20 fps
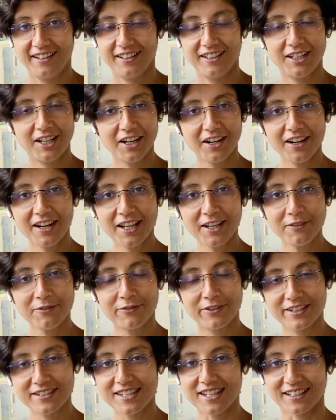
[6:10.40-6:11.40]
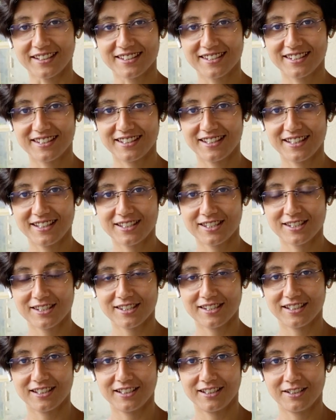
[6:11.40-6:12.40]
Learning physics is
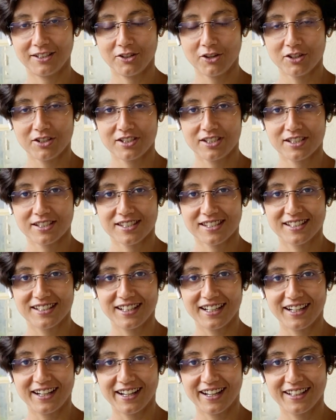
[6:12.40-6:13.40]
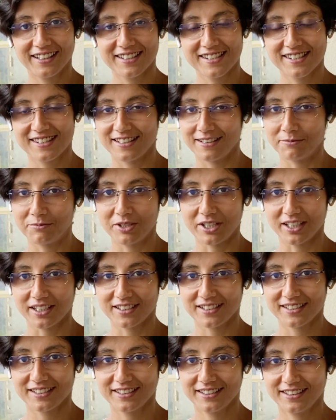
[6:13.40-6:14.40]
not just learning a
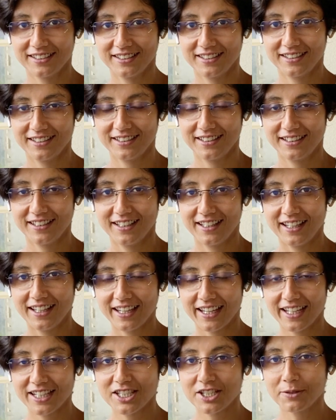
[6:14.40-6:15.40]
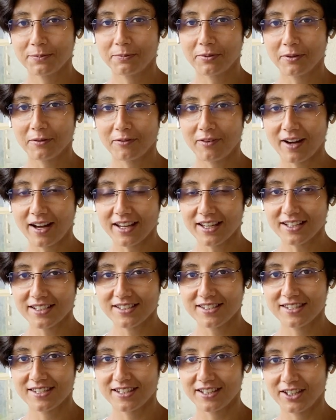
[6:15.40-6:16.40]
subject. It
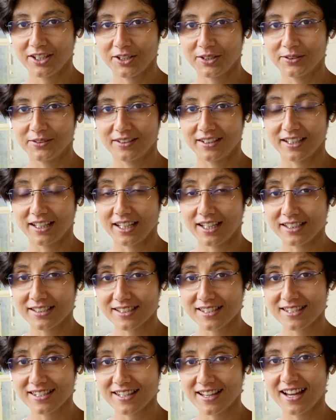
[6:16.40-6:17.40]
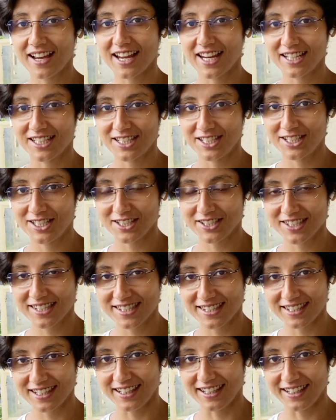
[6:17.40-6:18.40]
provides you the insight to
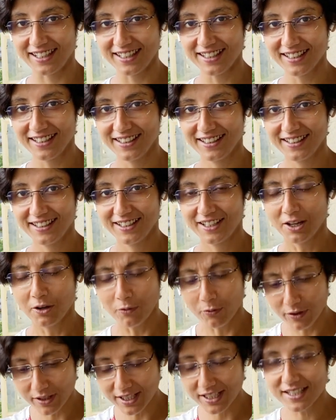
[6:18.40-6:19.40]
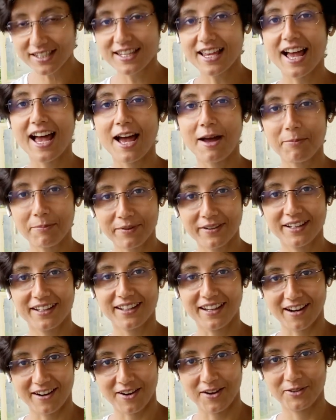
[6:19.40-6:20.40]
see what is
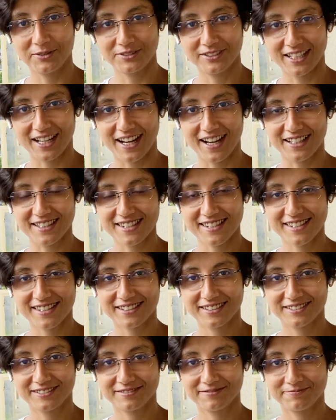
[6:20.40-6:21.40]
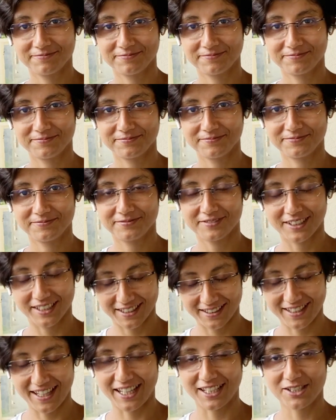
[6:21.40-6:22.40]
happening around us.
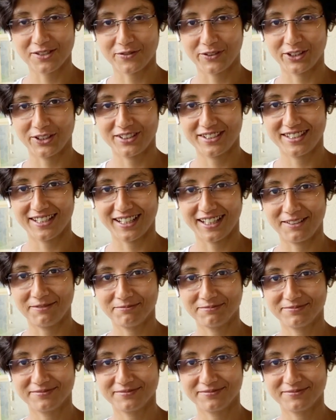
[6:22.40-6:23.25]
Thanks for your time.